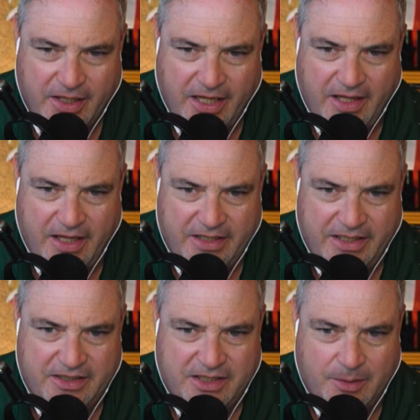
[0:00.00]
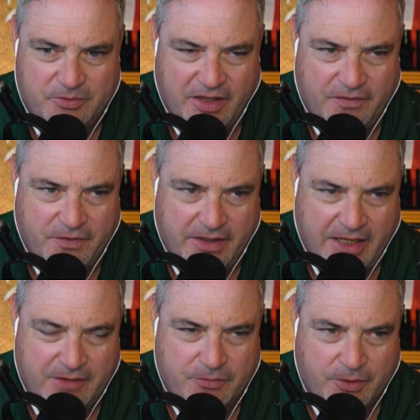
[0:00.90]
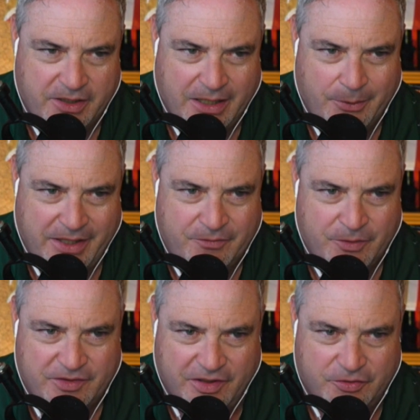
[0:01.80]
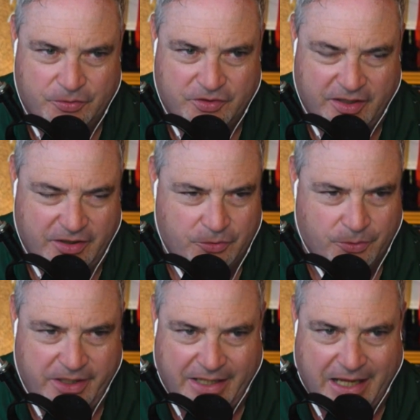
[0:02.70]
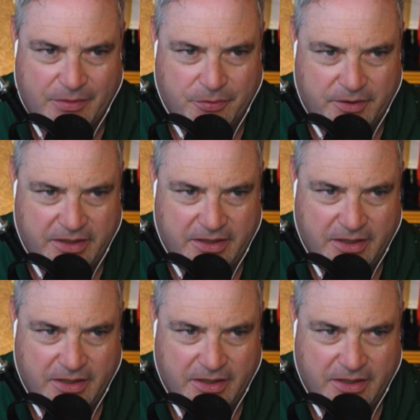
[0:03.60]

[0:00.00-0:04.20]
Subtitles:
And in comes Anthony Averett. Now, Averett's interesting. Great athlete.